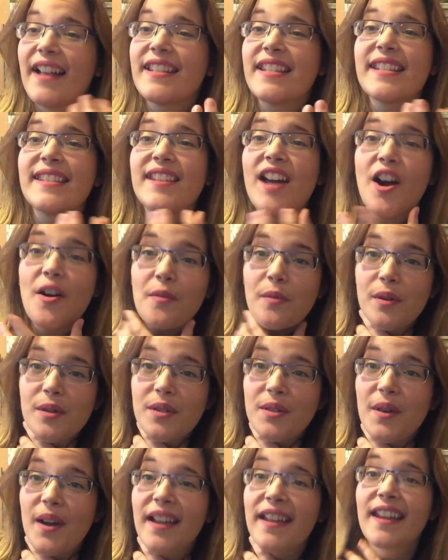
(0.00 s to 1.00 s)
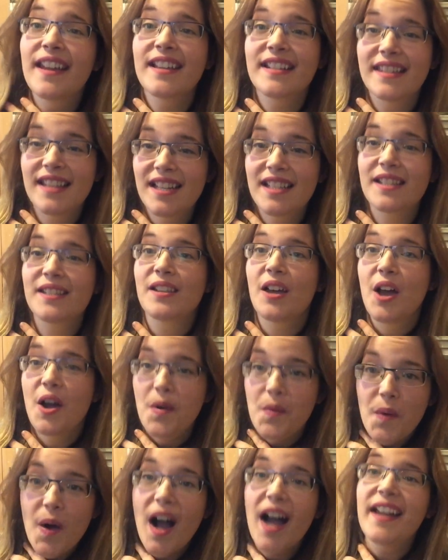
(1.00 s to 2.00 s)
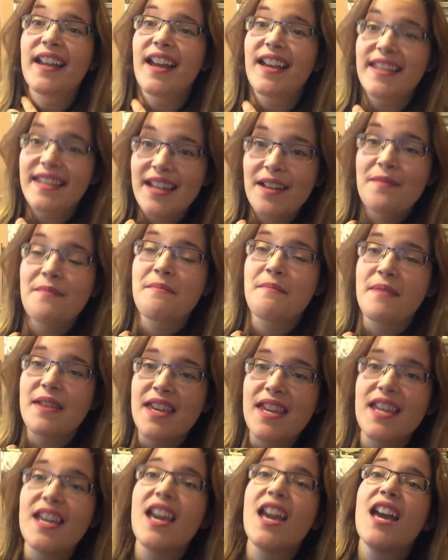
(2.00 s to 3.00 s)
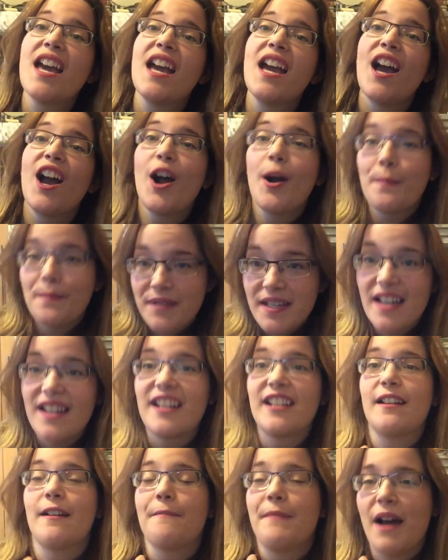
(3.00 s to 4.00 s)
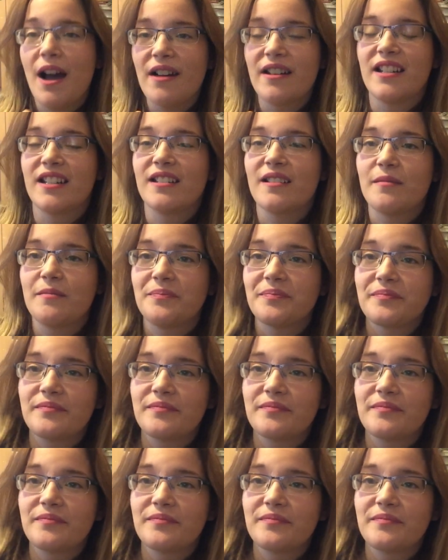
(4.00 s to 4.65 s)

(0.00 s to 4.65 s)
a Star Wars, so I guess that's why I can be upset about it.